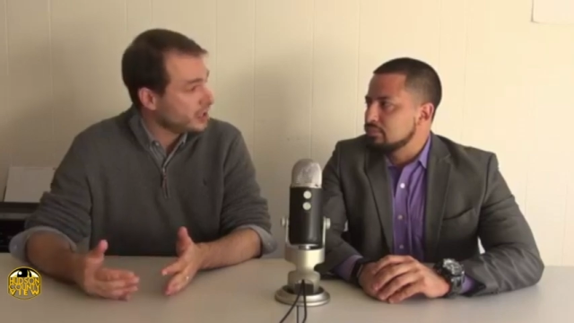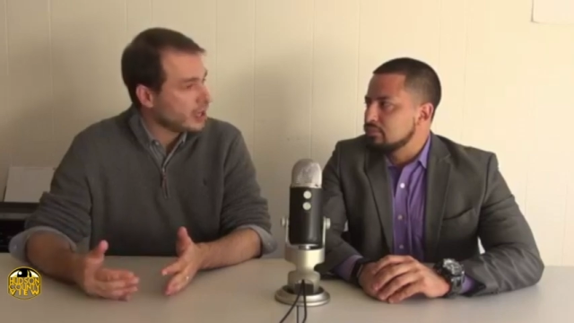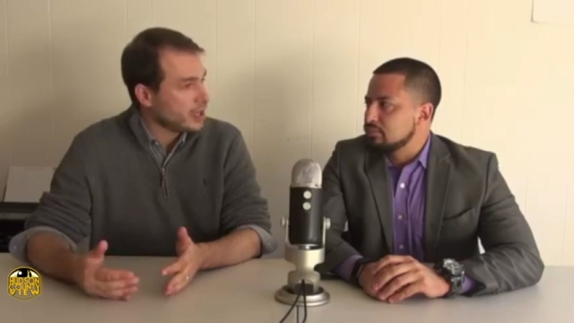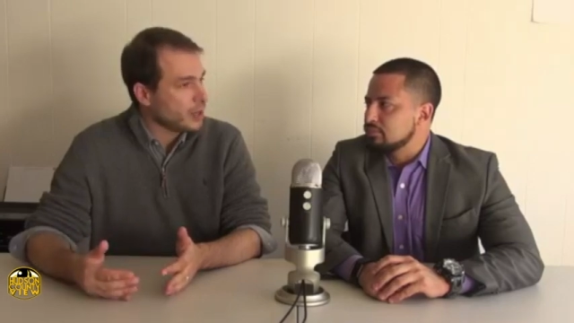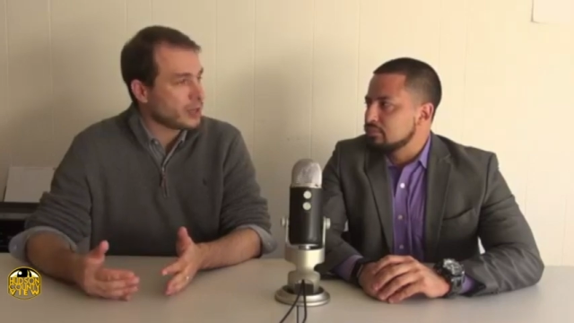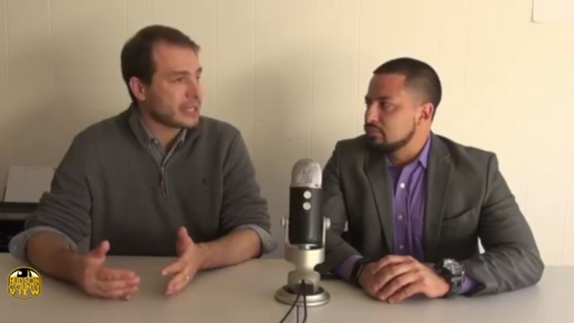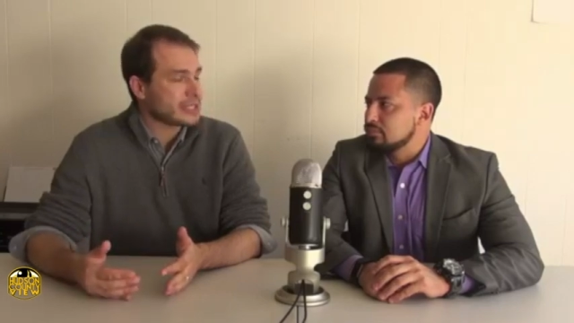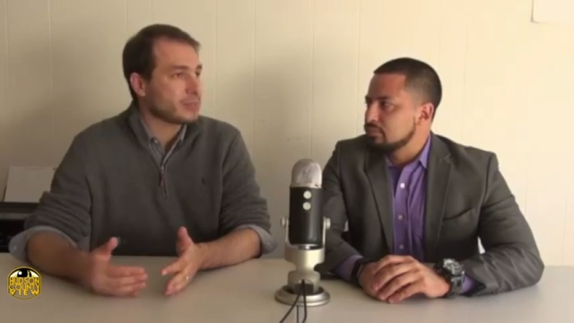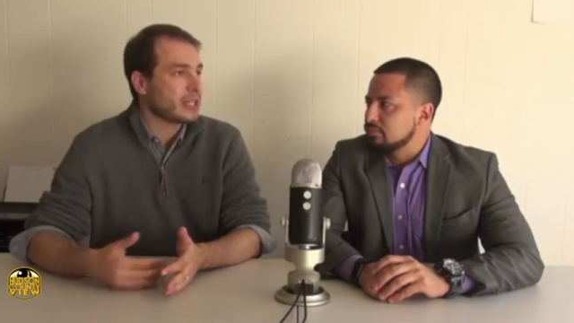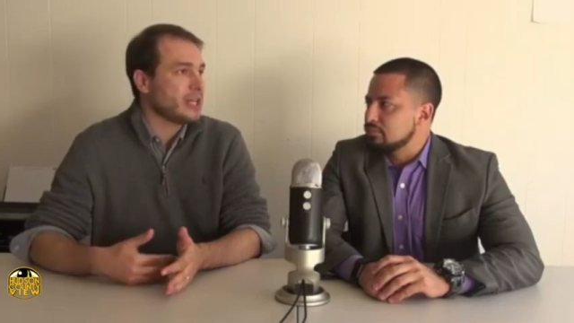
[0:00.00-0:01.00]
Speaker 1: Um, but I
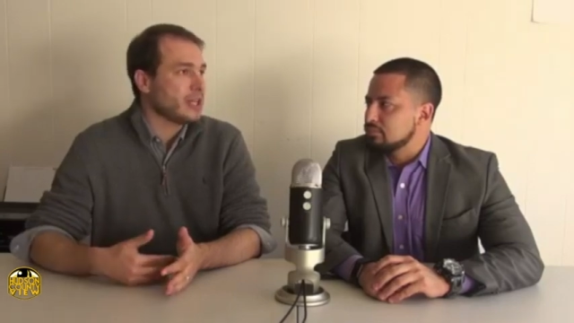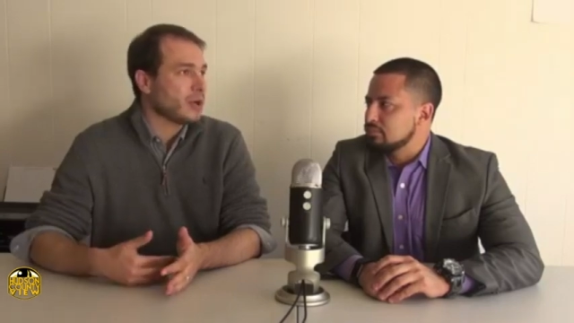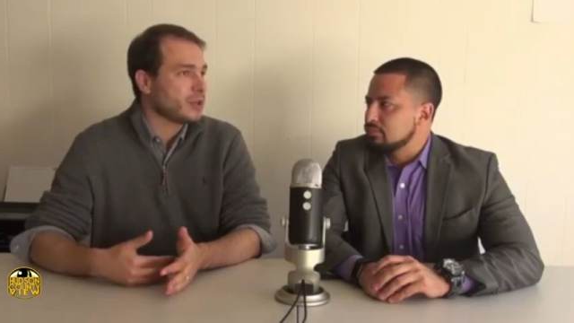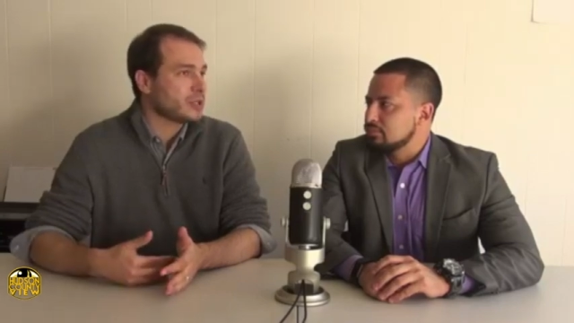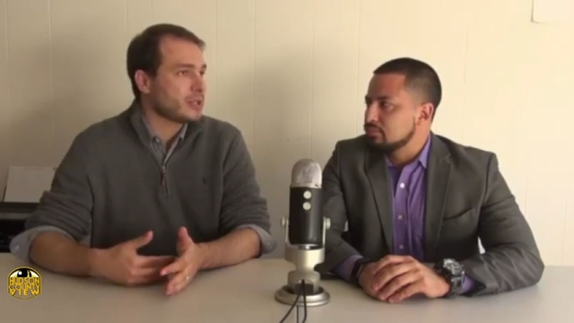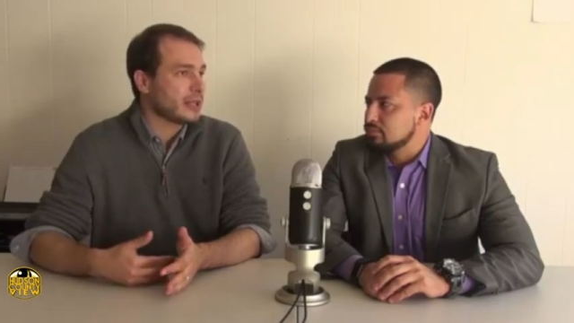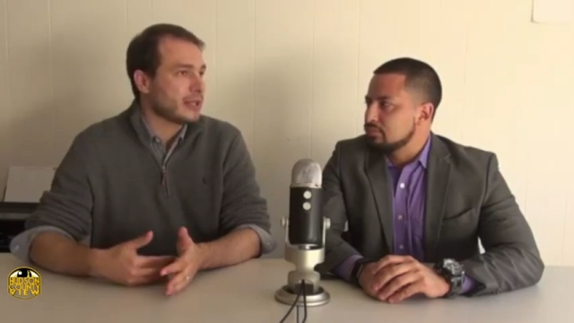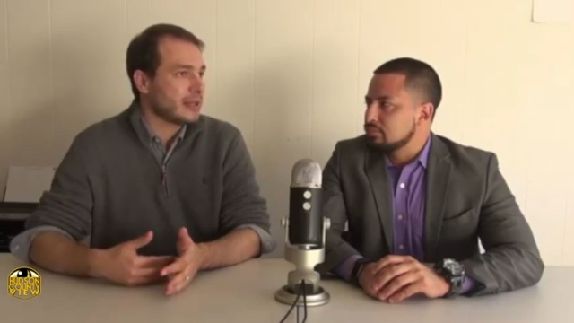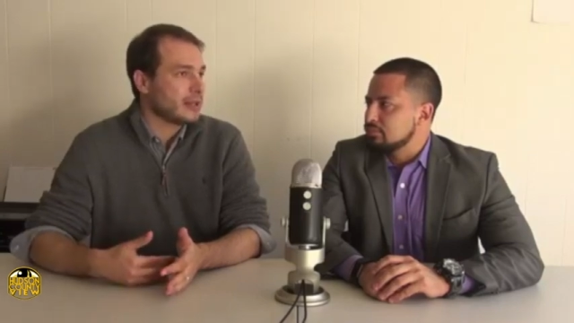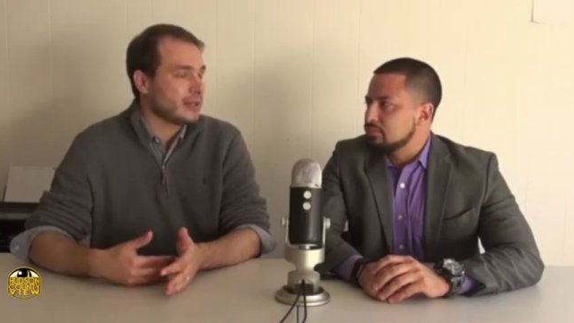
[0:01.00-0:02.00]
simply, you know, think
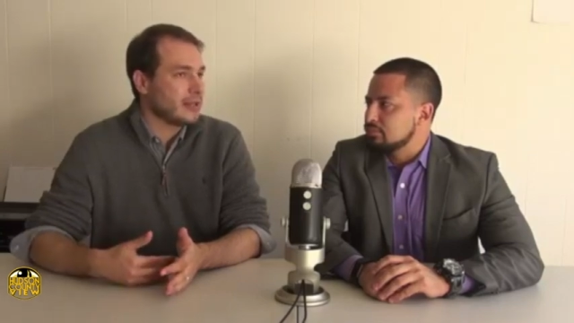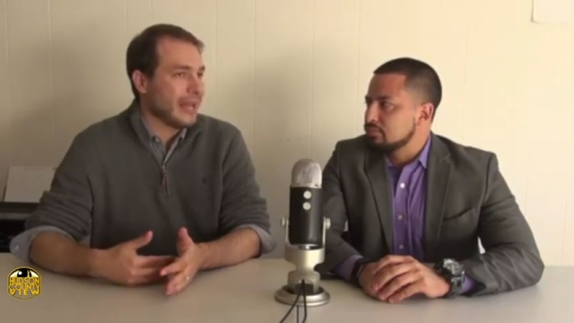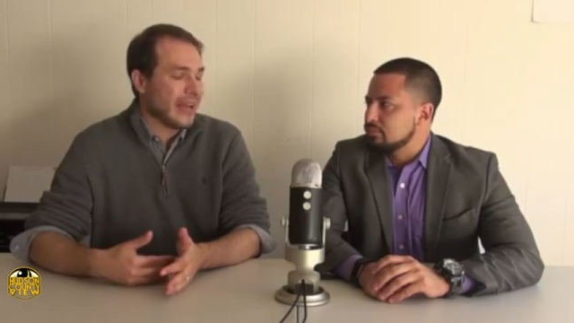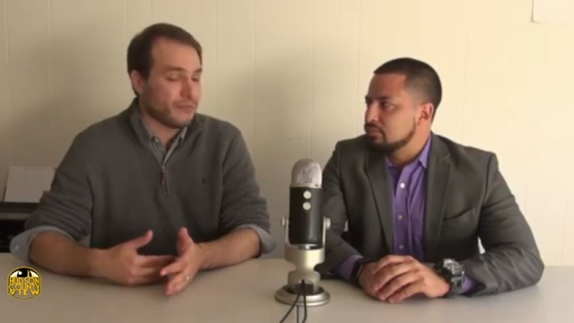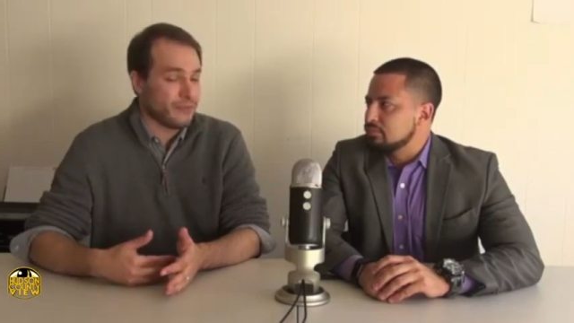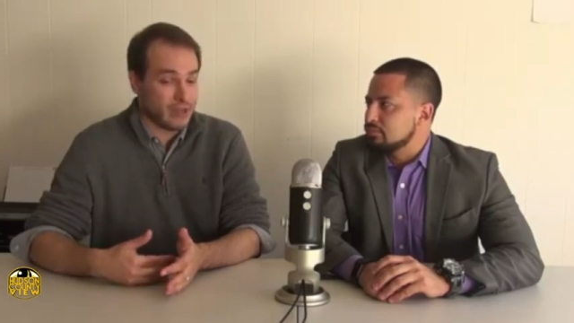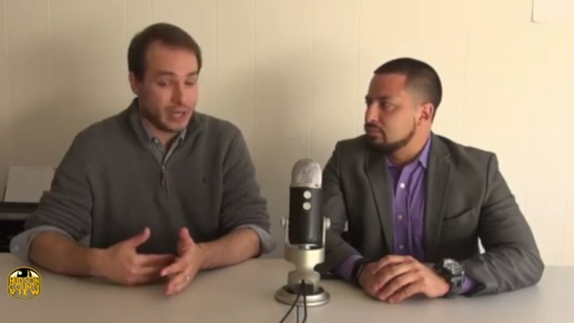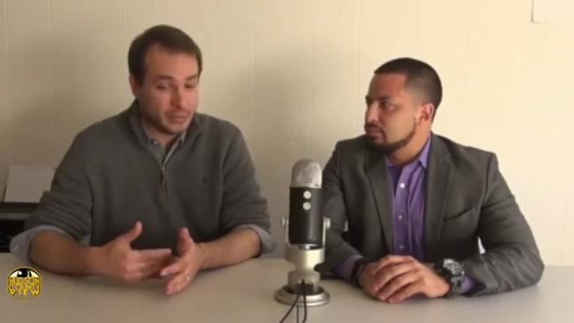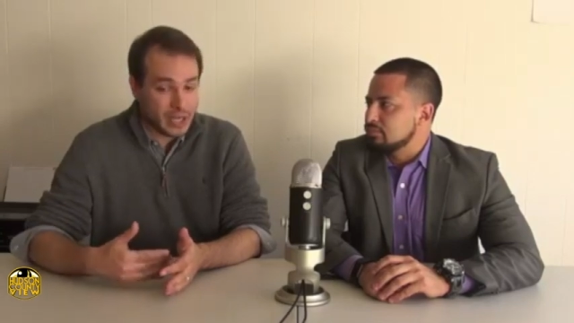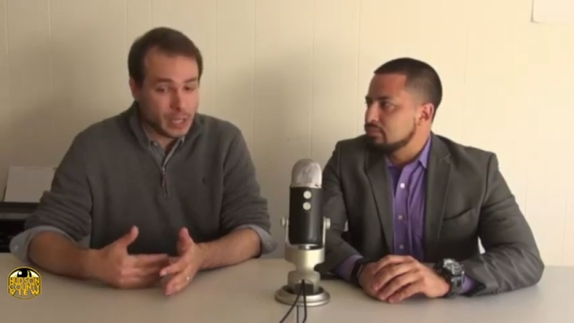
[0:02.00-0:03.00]
that at a very
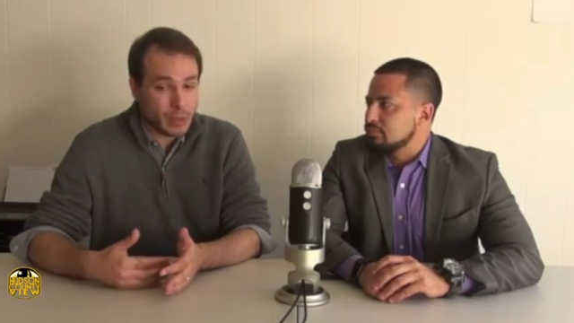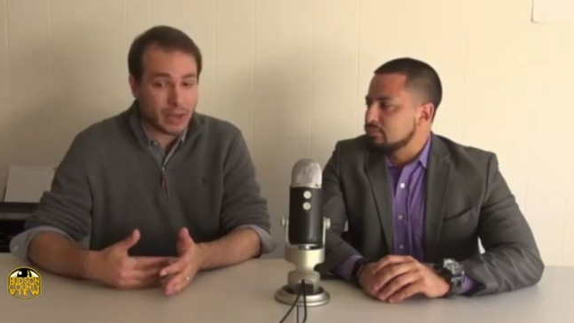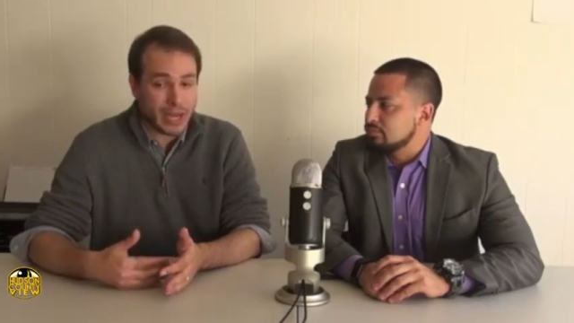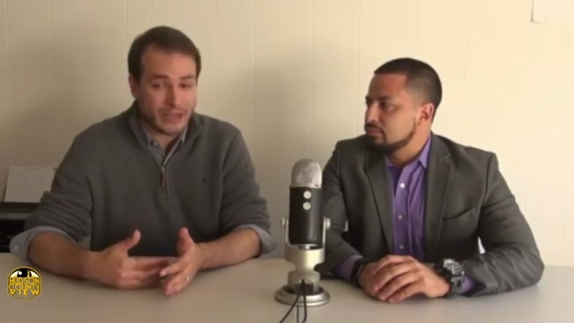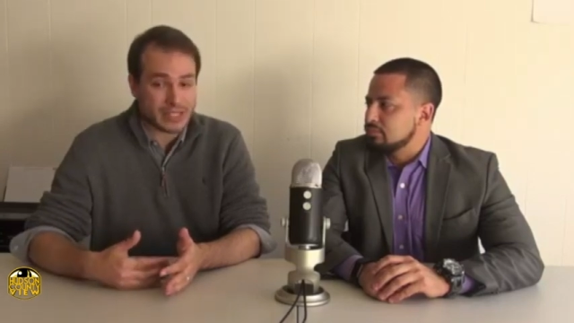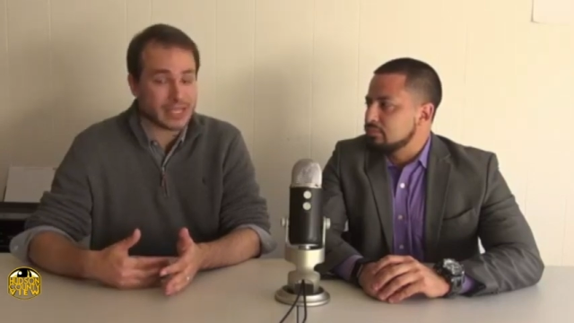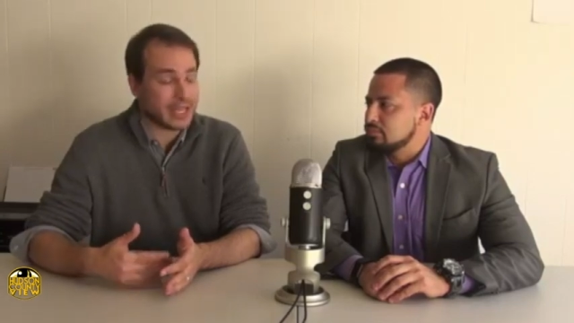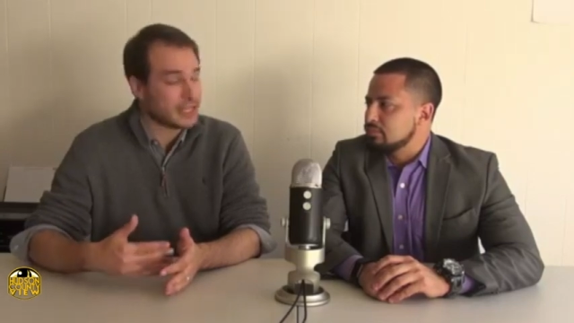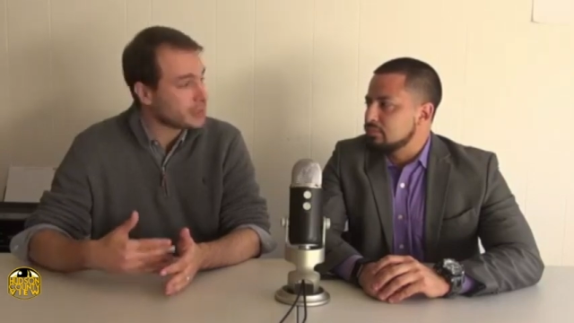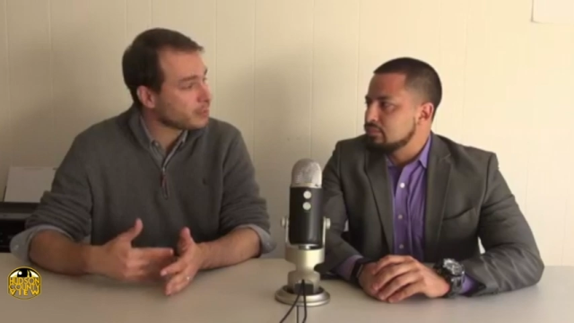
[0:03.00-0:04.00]
minimum, we have to say it's
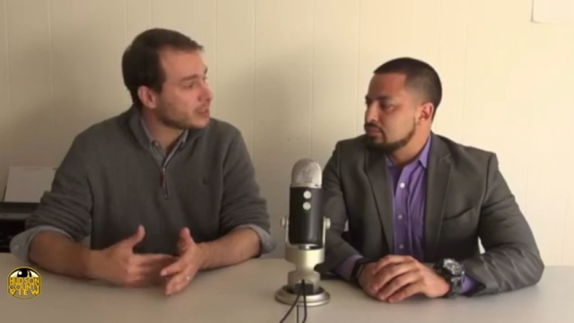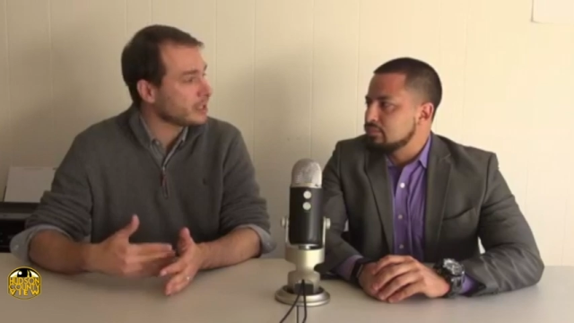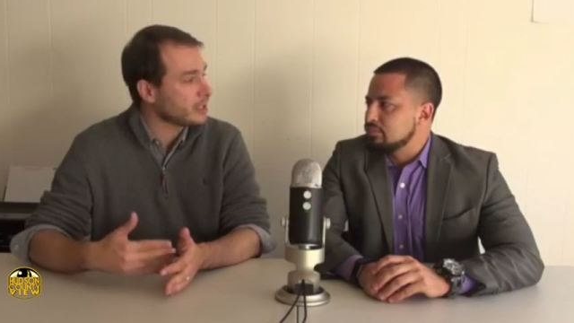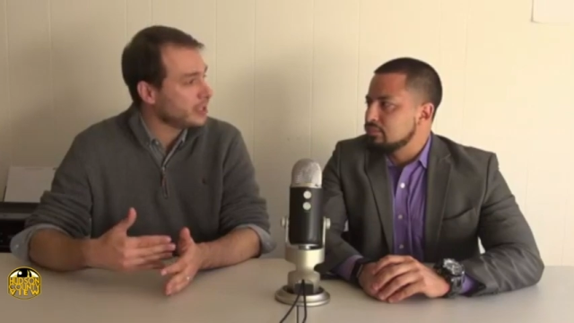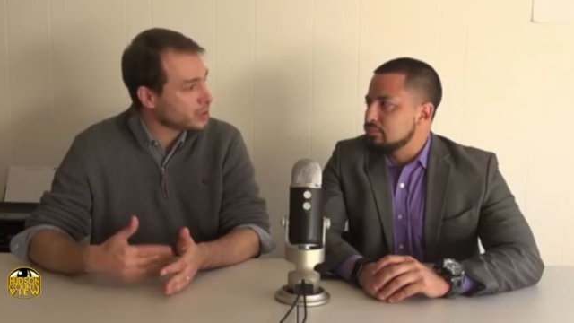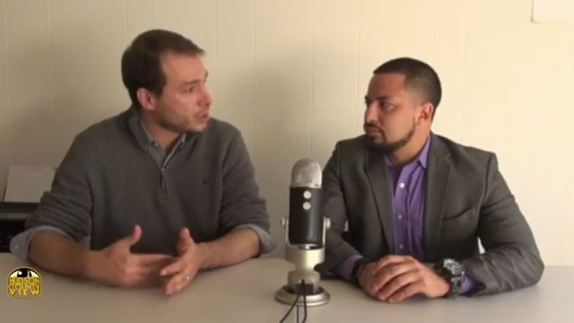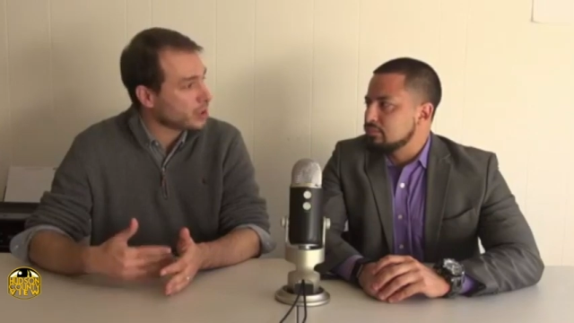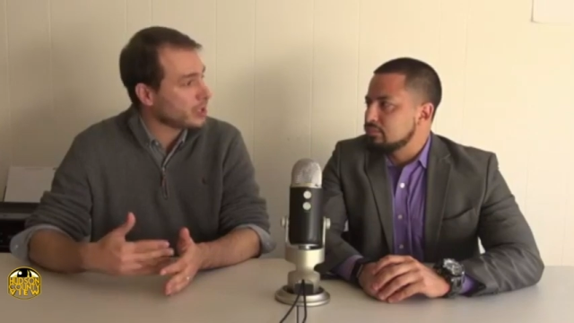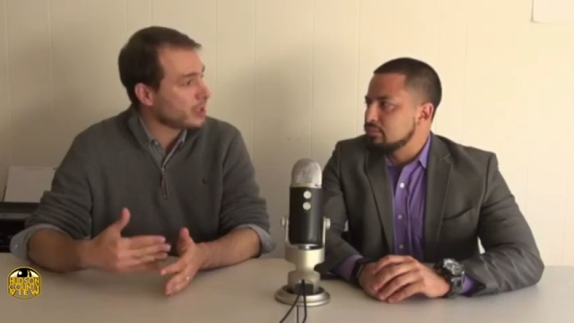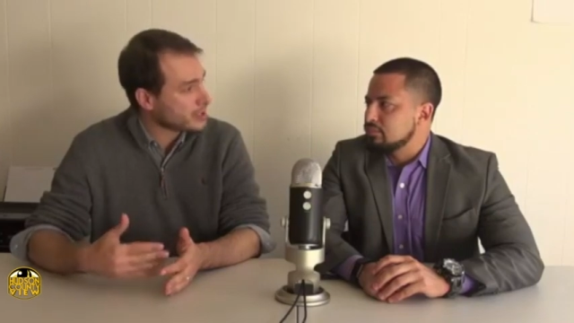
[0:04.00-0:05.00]
completely and totally
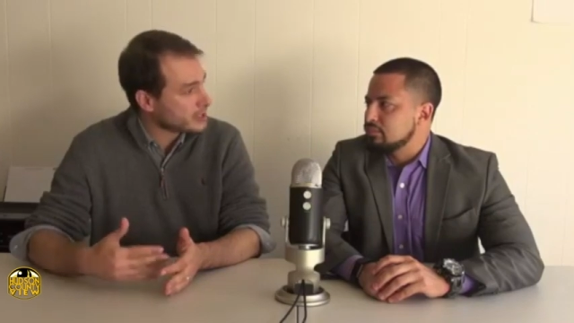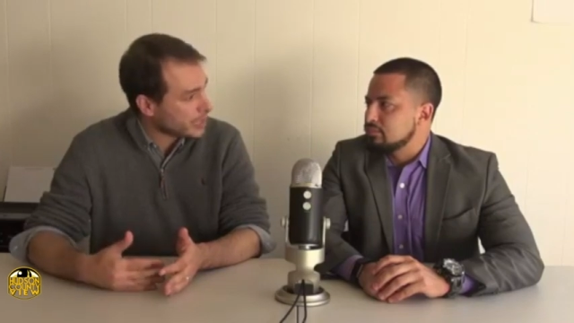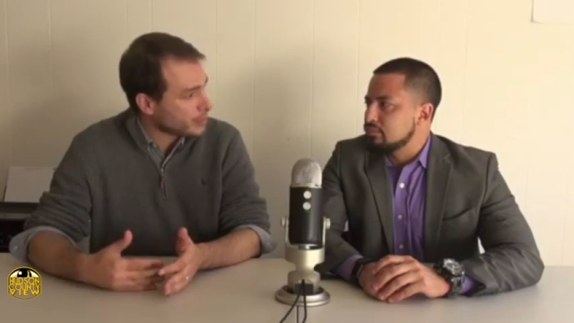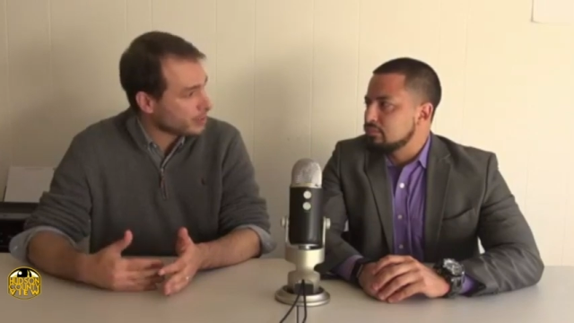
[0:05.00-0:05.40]
unacceptable